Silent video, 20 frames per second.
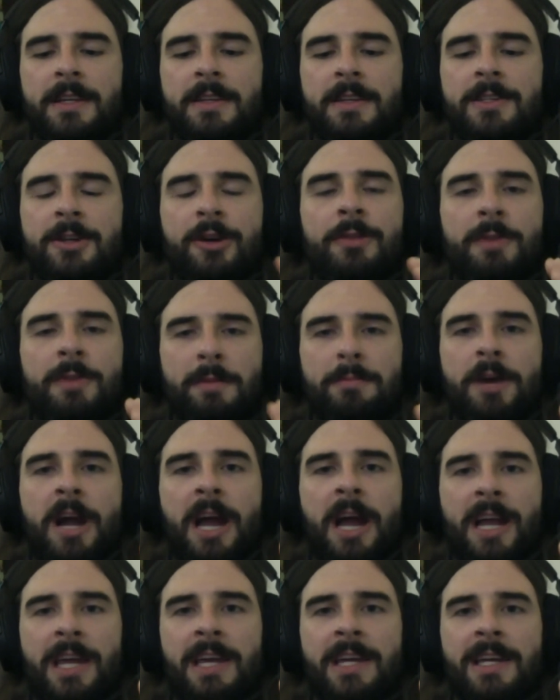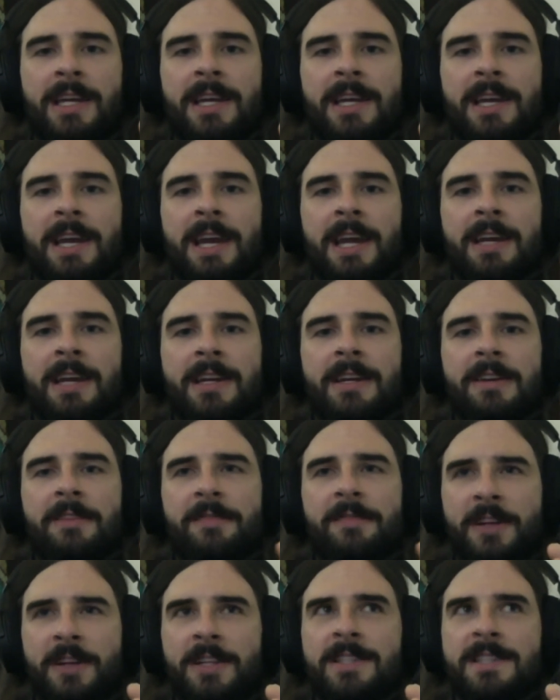tournament bracket, and it
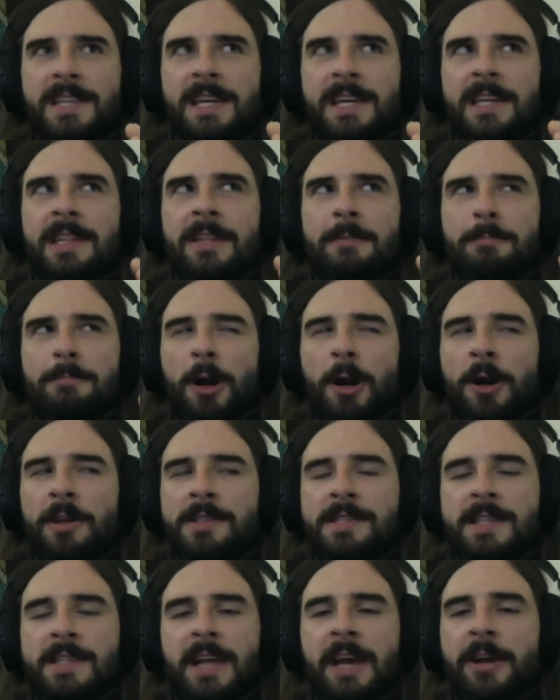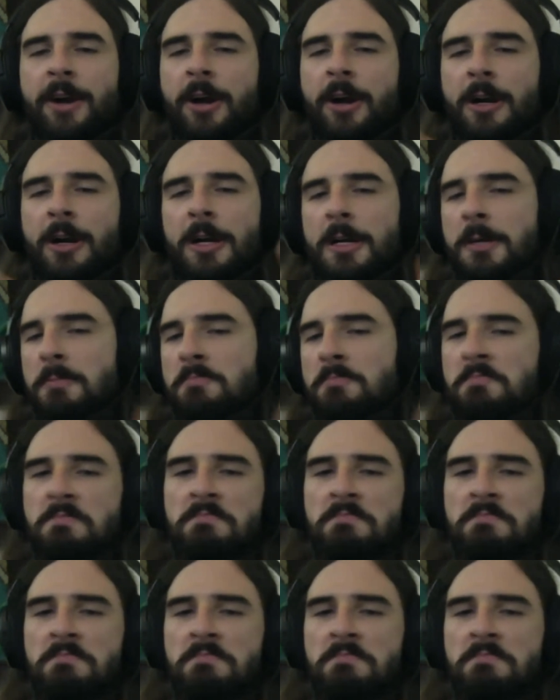fills in the parts that are